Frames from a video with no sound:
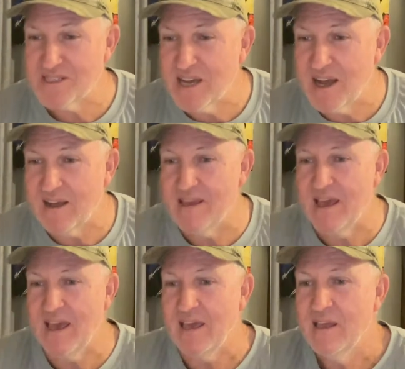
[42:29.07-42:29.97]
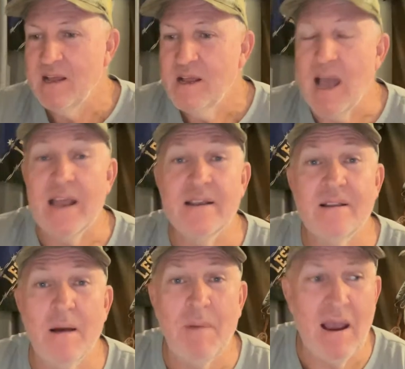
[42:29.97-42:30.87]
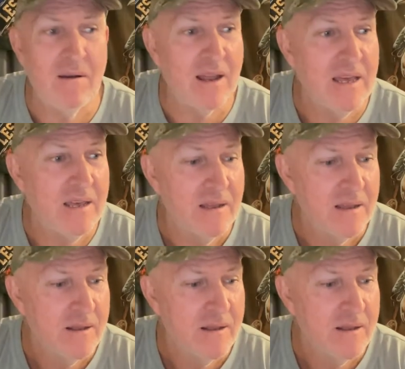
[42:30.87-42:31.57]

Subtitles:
So, yeah. And apparently,